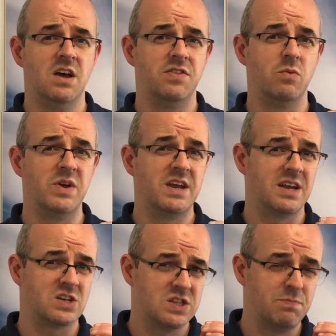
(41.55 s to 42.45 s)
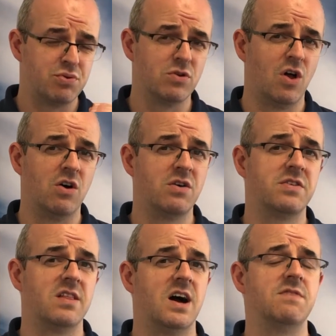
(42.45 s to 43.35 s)
that we can actually prolong the
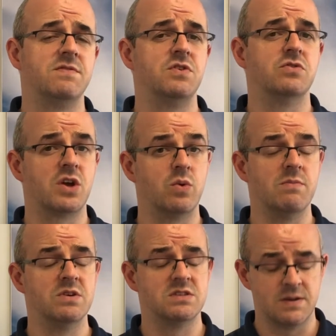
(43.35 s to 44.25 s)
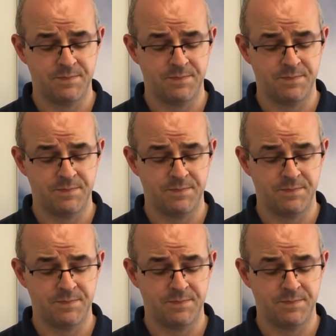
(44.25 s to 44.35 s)
life of your equipment,